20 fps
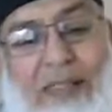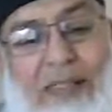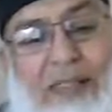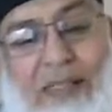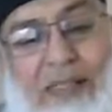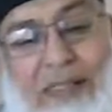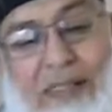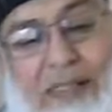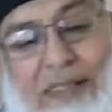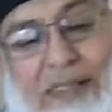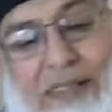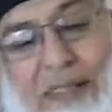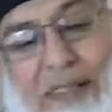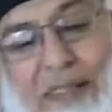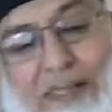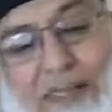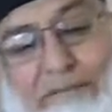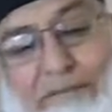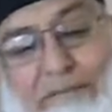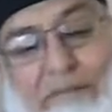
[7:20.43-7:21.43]
these
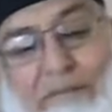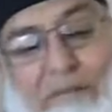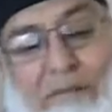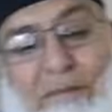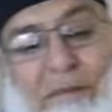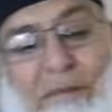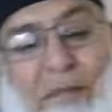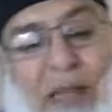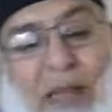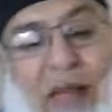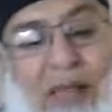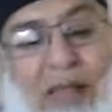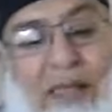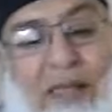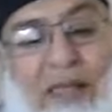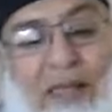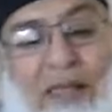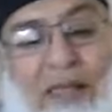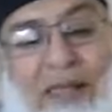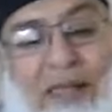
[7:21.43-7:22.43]

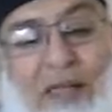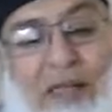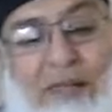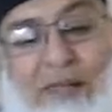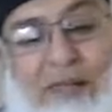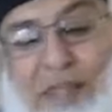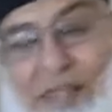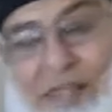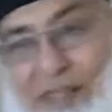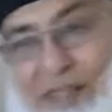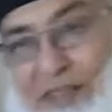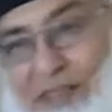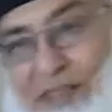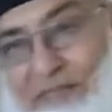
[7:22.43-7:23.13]
health and safety